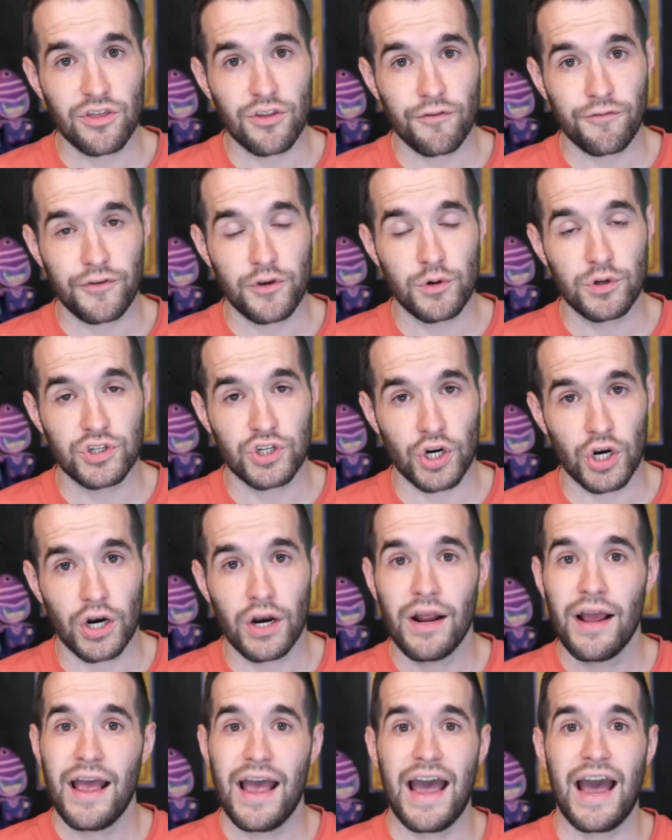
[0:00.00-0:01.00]
the
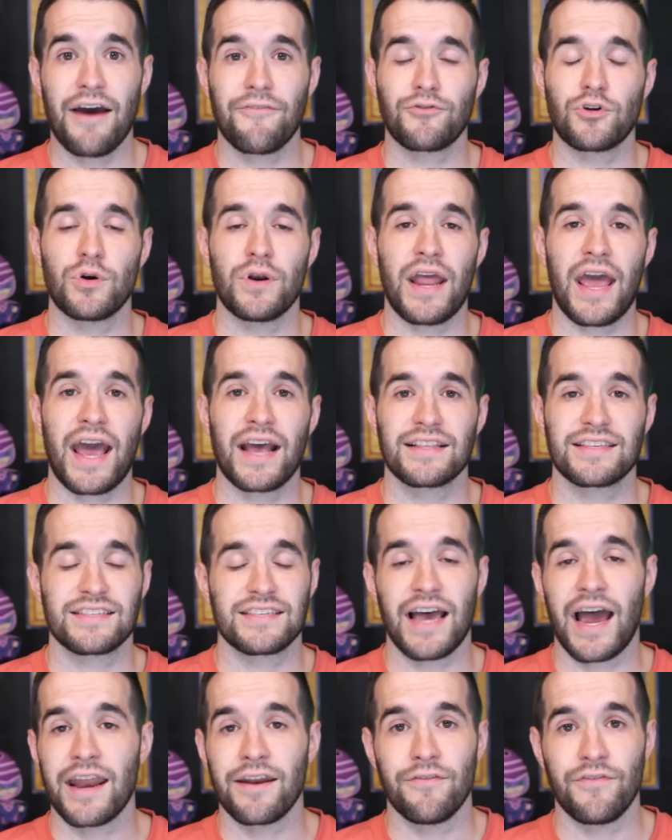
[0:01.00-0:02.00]
future, after Nat's
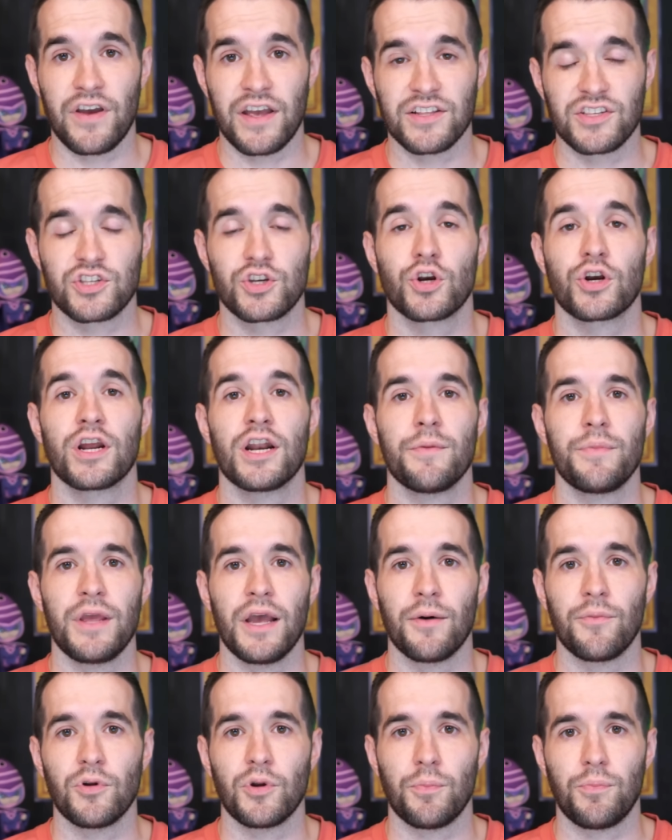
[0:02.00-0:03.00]
side events, you're going to be
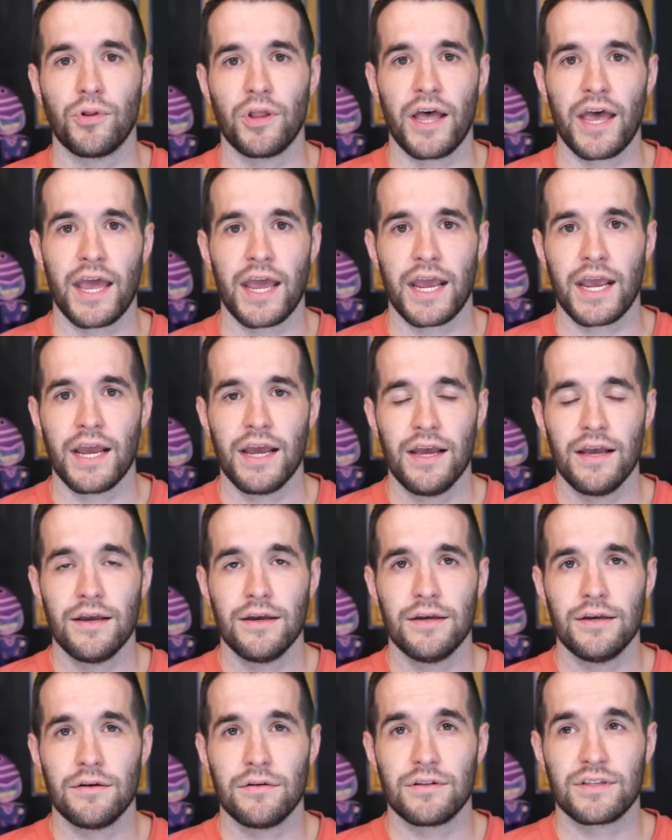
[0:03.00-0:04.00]
able to play
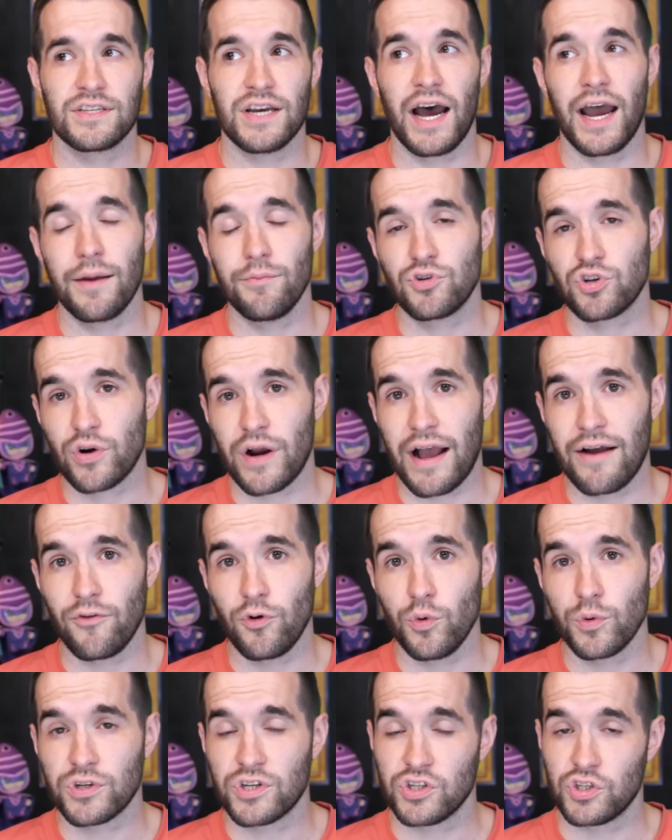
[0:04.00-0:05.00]
Time
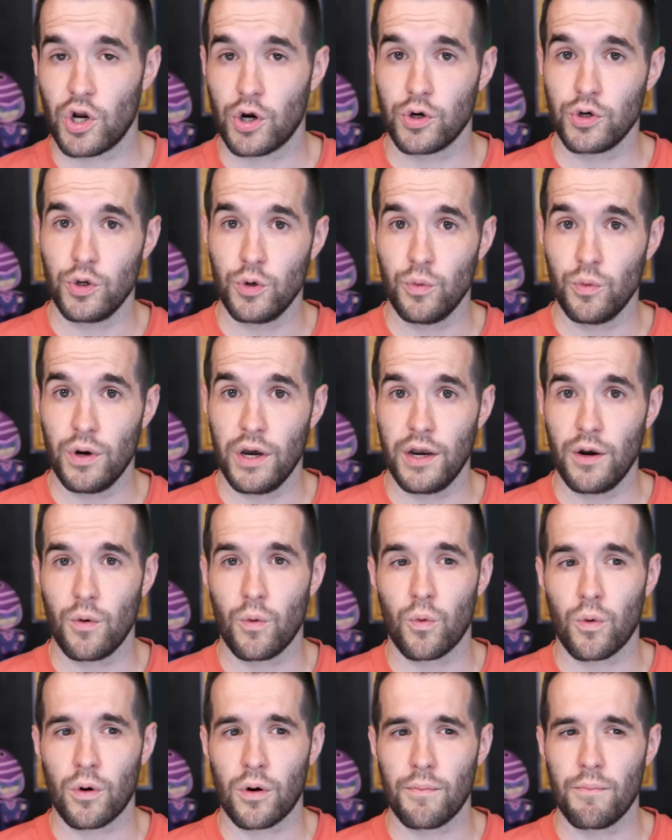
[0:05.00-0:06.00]
Travel, which is our new one,
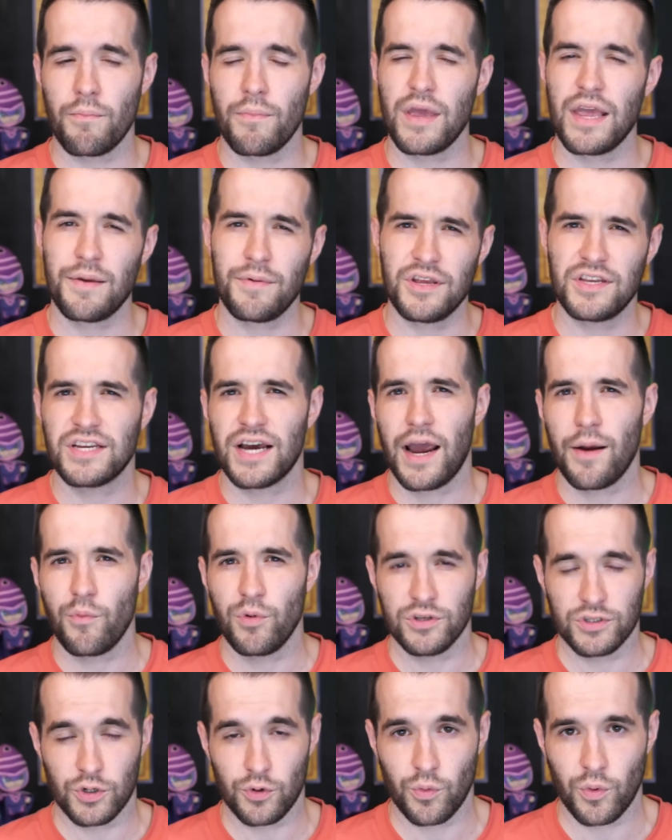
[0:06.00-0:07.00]
or maybe Time
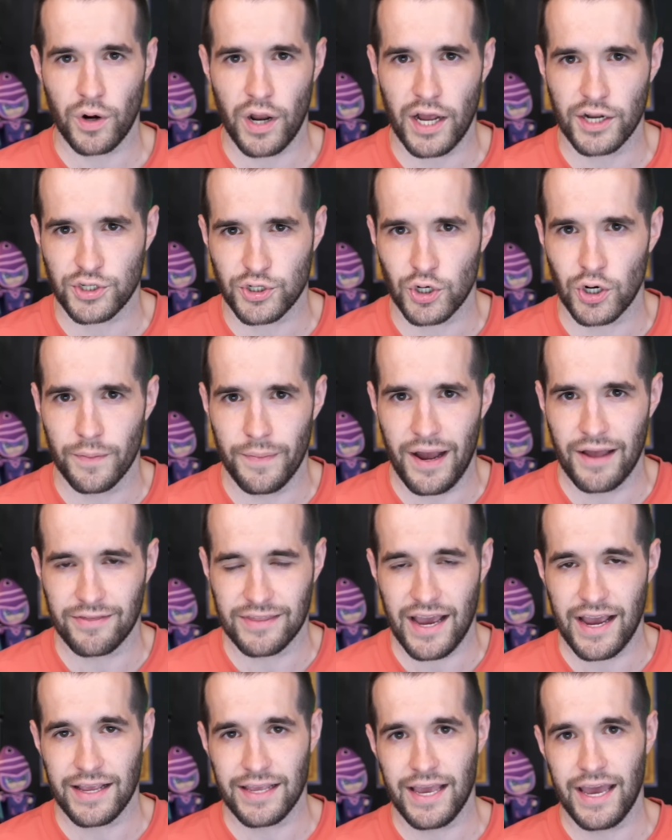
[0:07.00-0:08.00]
Wizard. We're not sure about
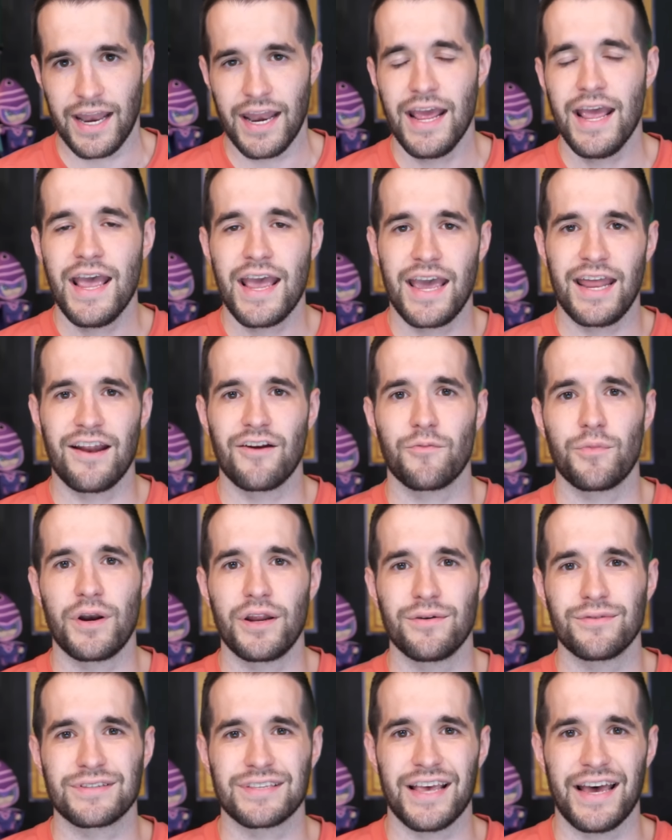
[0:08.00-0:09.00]
that yet. And
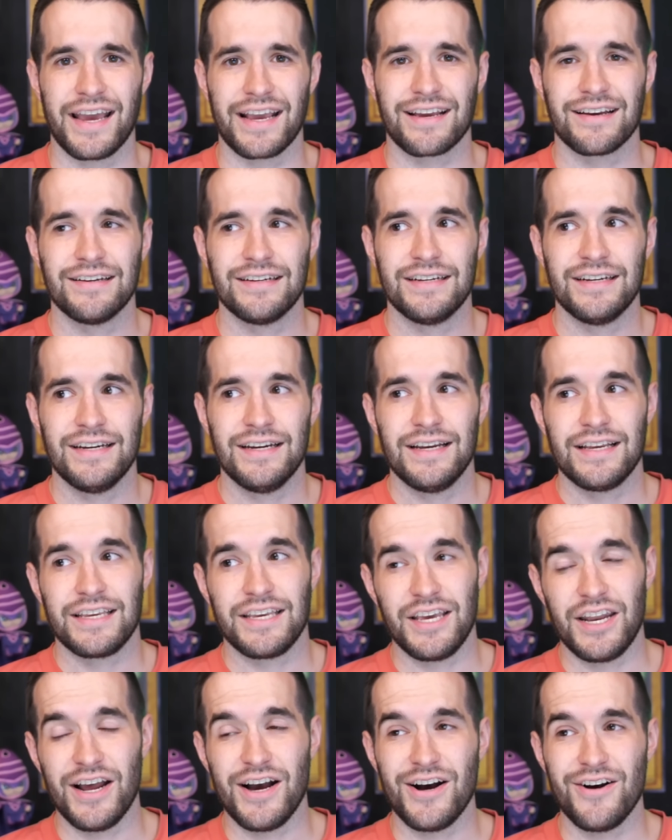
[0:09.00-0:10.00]
everybody was like,
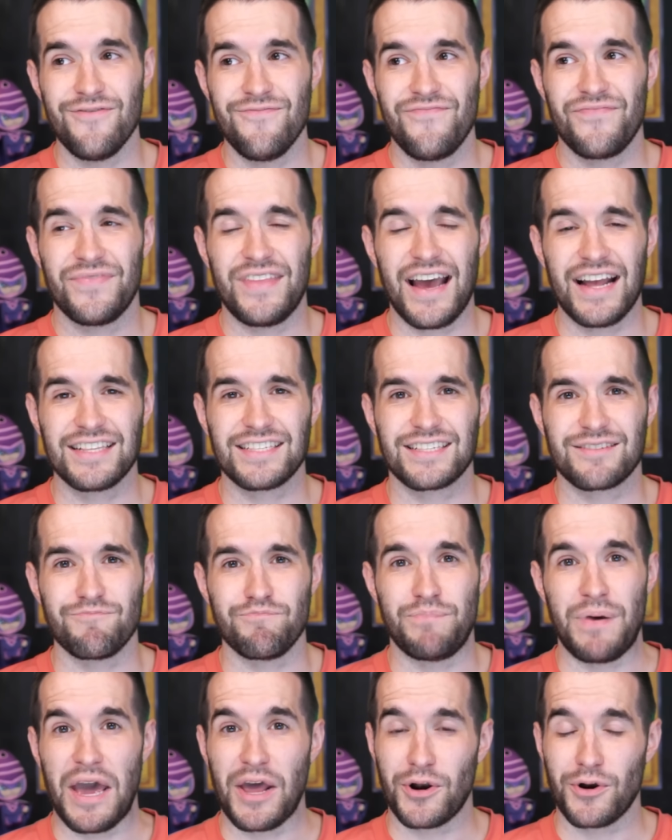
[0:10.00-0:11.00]
you know, that's
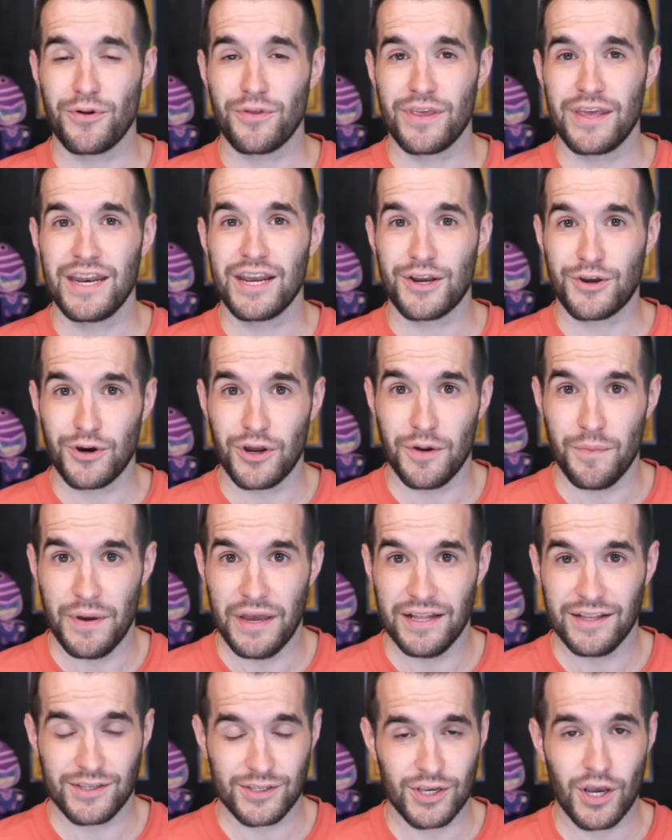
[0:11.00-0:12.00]
better than it could have
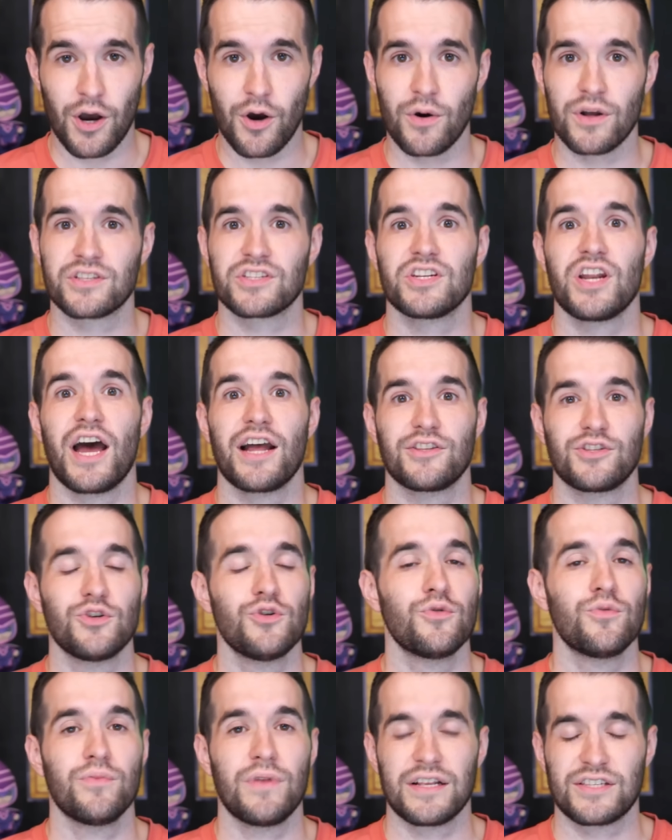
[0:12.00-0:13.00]
been. So that's not
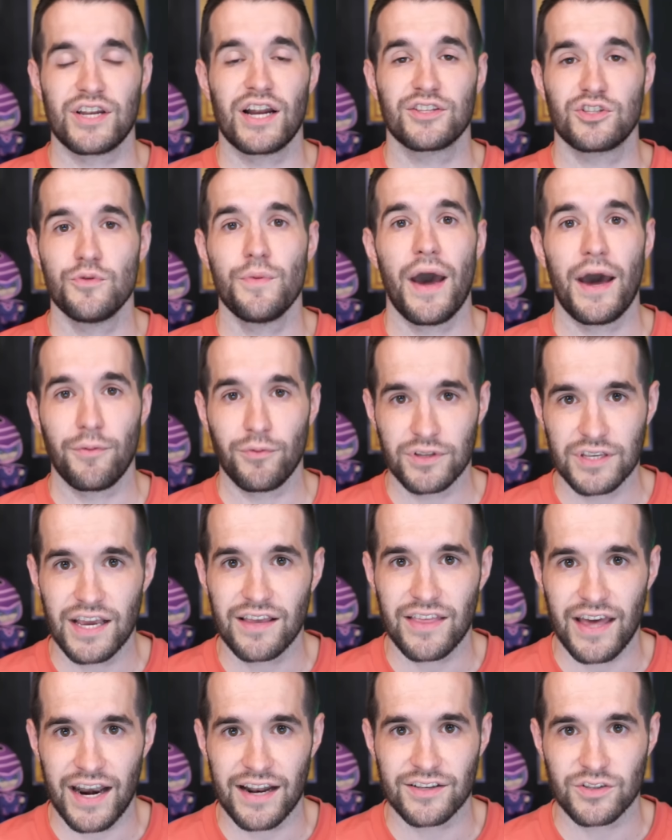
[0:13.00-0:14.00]
too bad. We'll
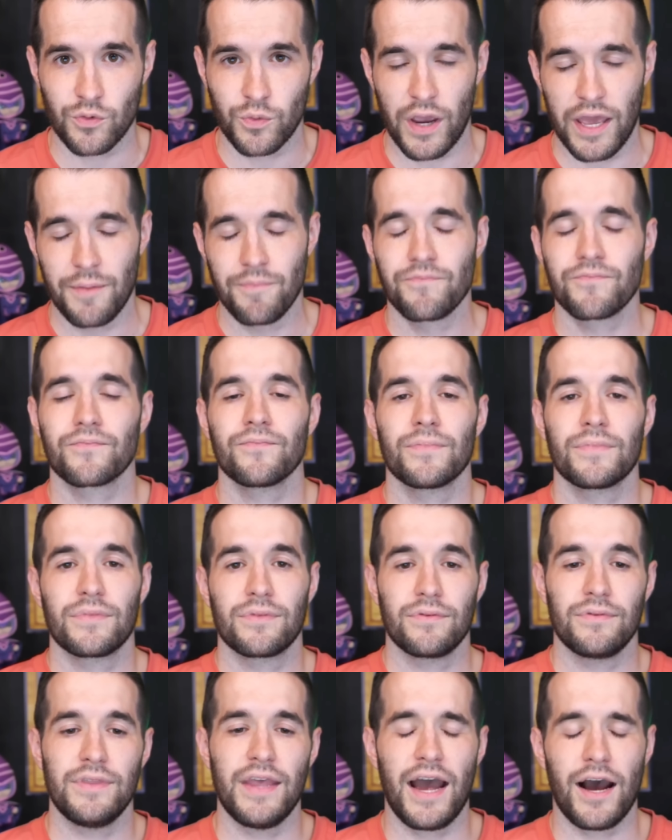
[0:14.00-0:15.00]
take that as a win.
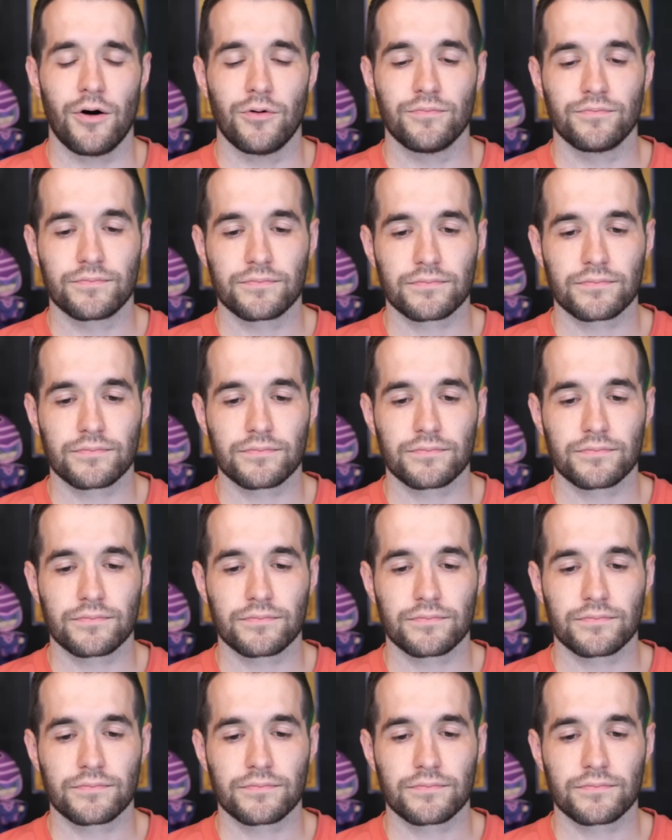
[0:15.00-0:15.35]
Now,